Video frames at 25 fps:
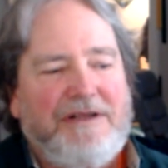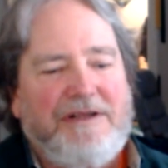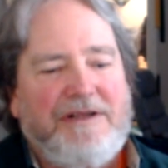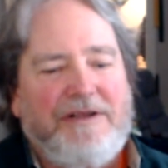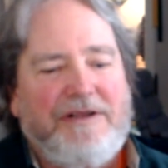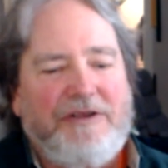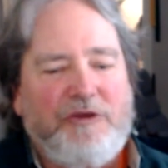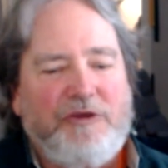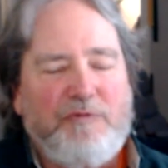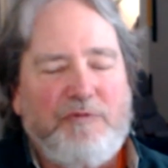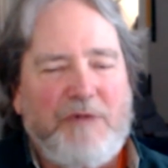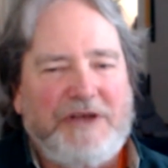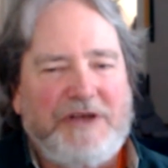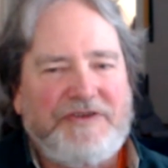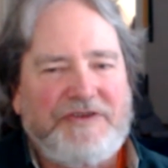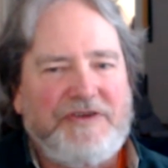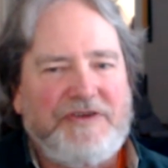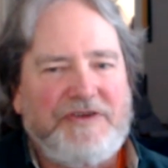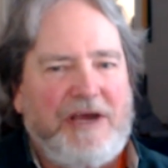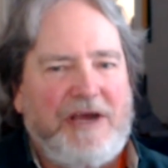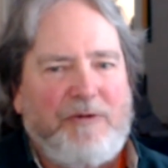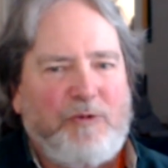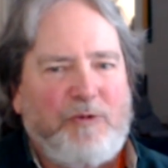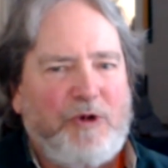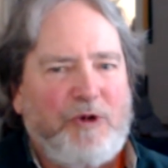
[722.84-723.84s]
you must
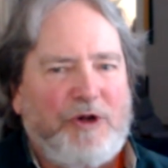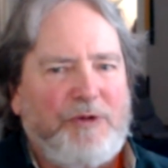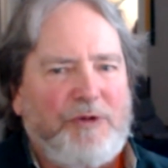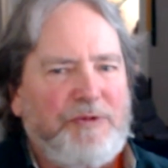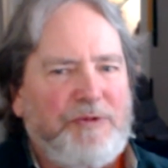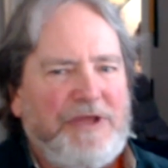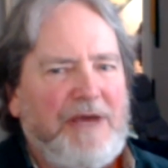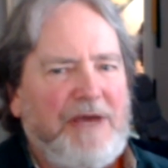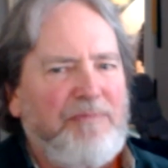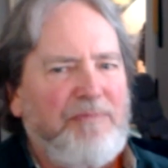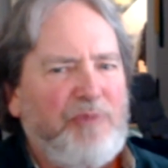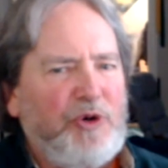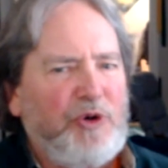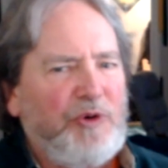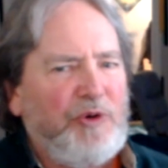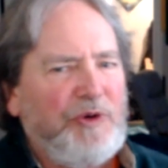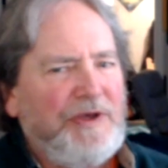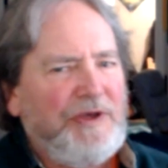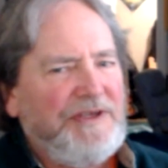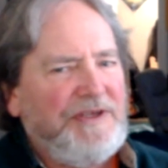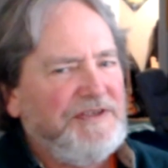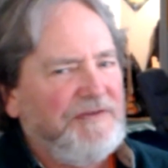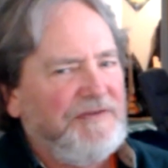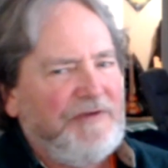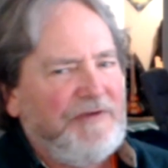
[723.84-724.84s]
not work with that boy.
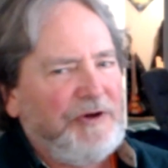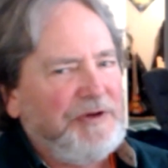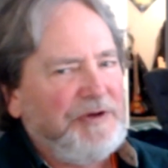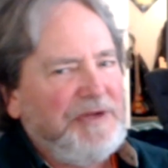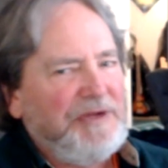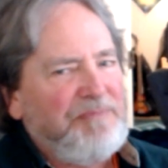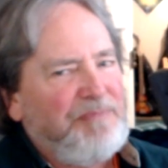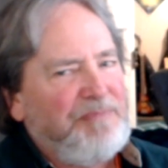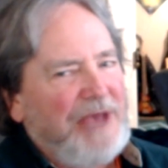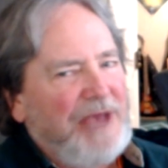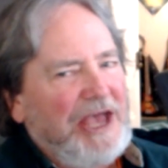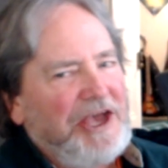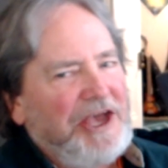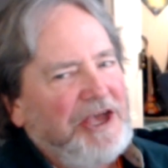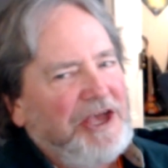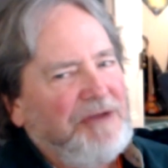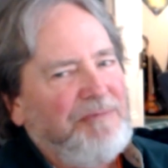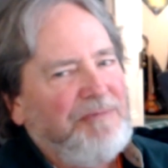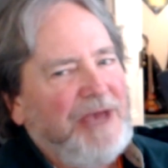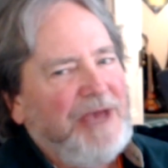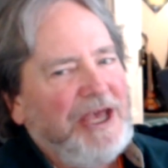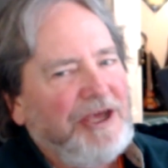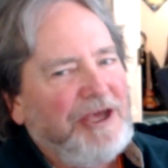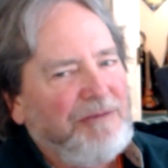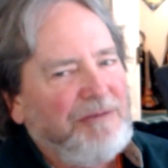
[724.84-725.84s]
He's a very bad,
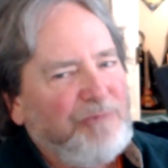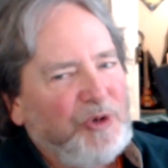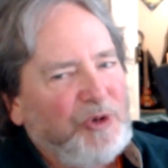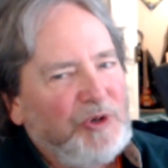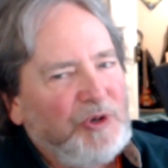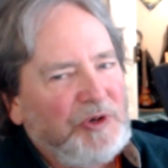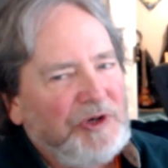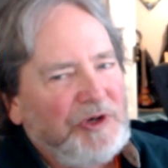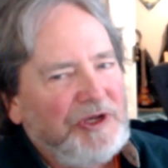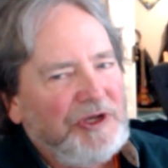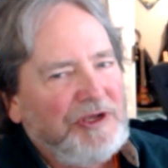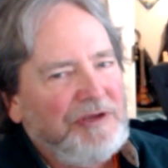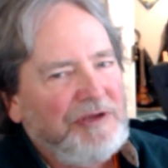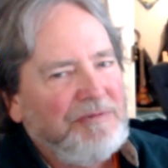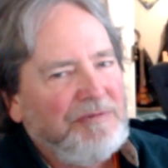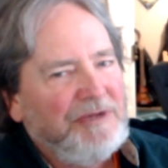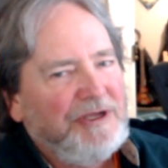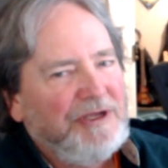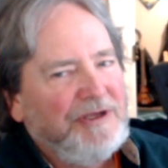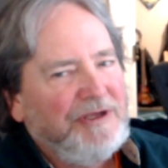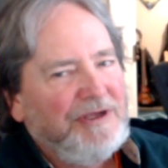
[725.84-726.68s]
bad boy.